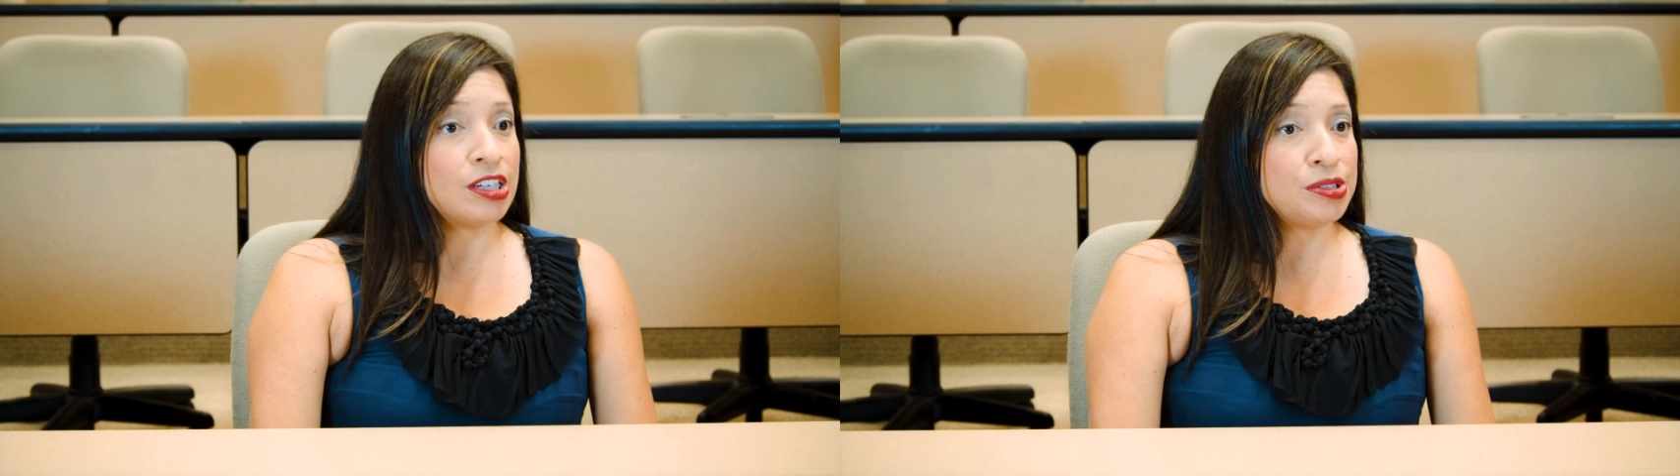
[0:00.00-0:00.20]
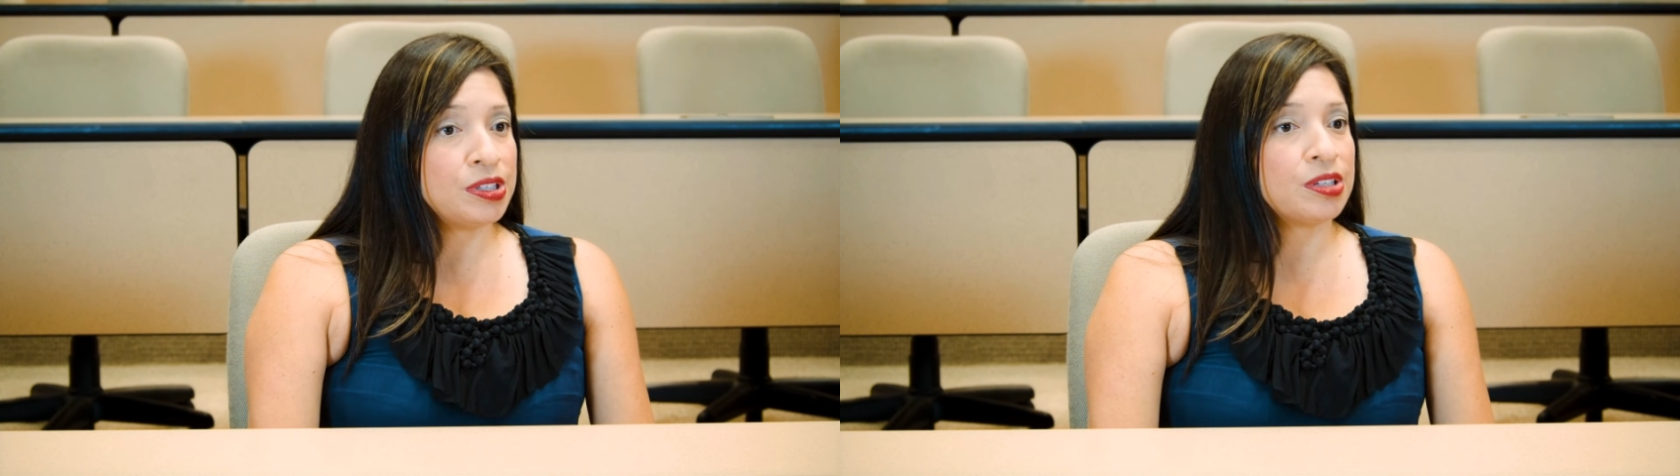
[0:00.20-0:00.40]

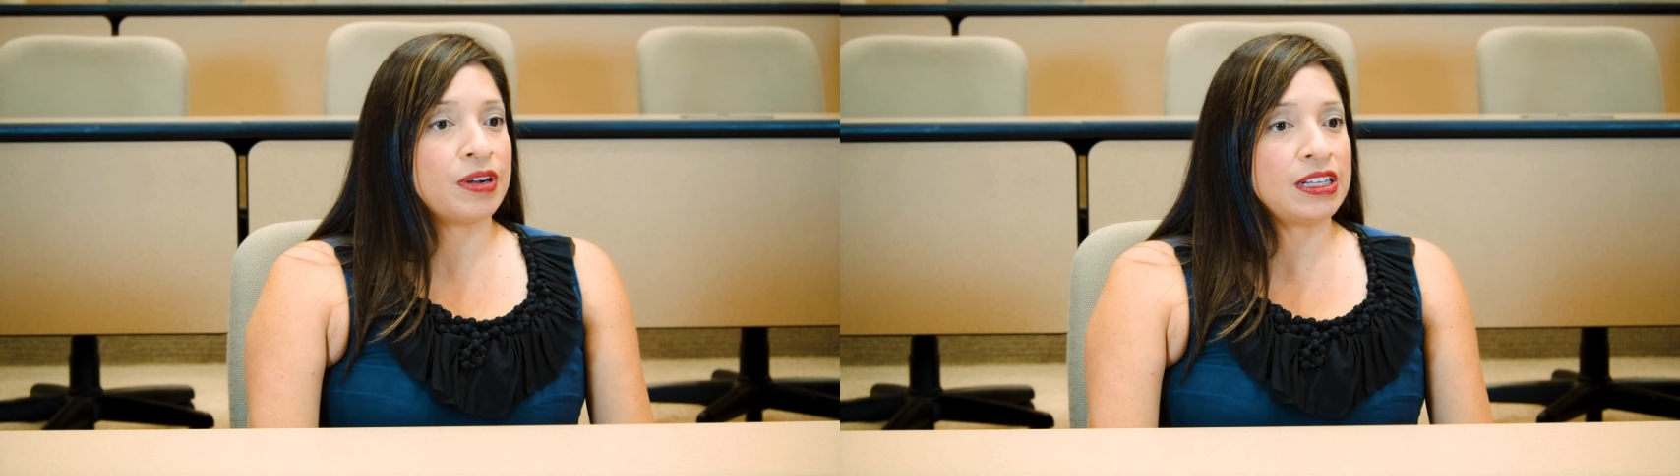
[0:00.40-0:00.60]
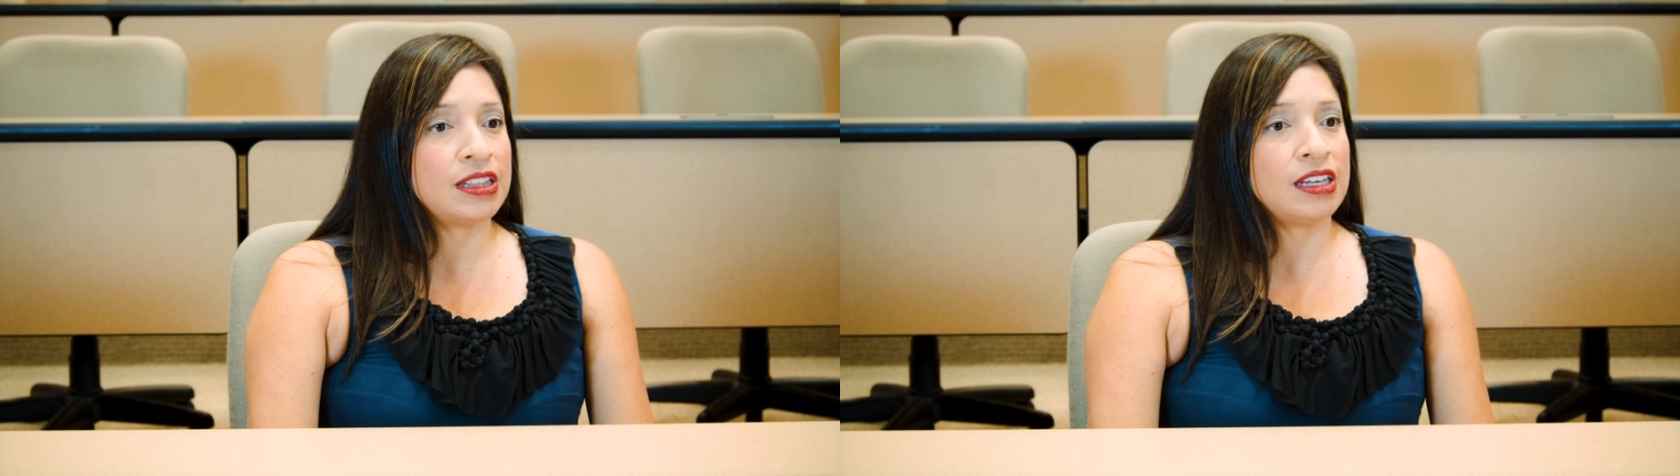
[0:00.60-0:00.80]
are doing
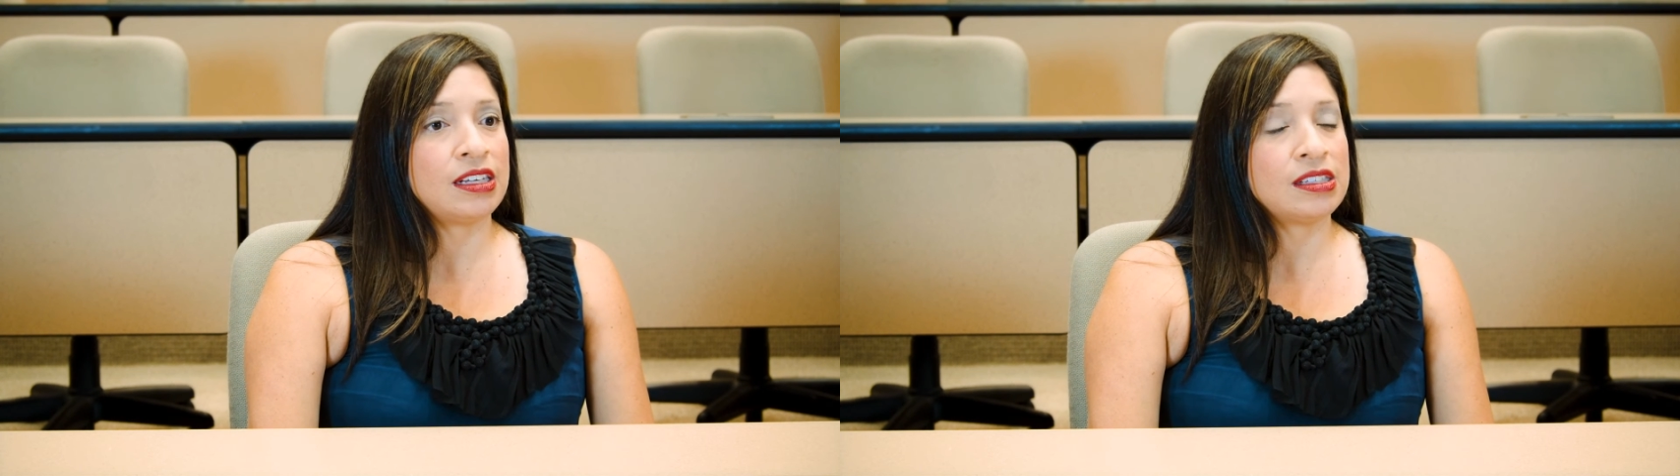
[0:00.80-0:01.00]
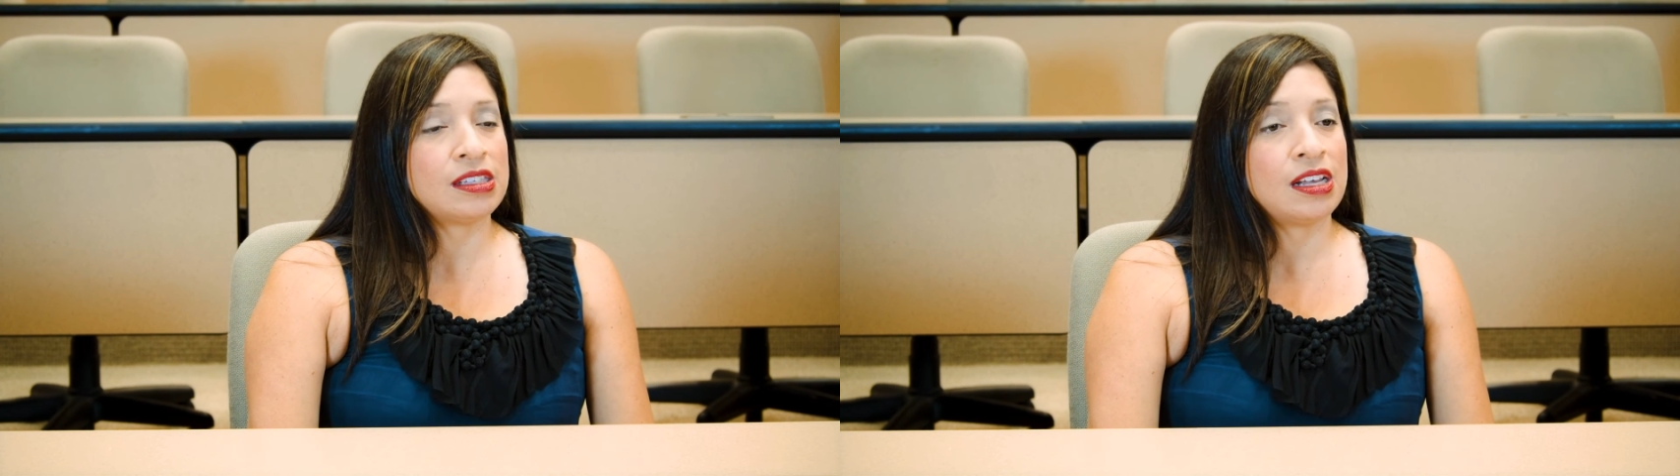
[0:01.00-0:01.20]
the right
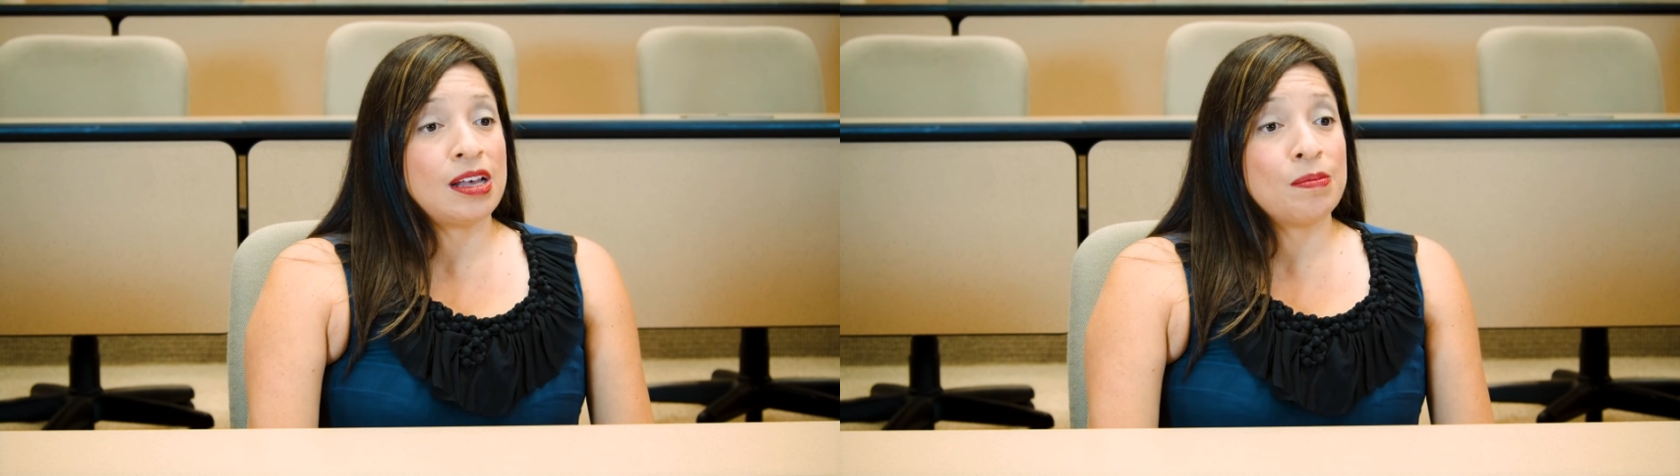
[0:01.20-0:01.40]
things,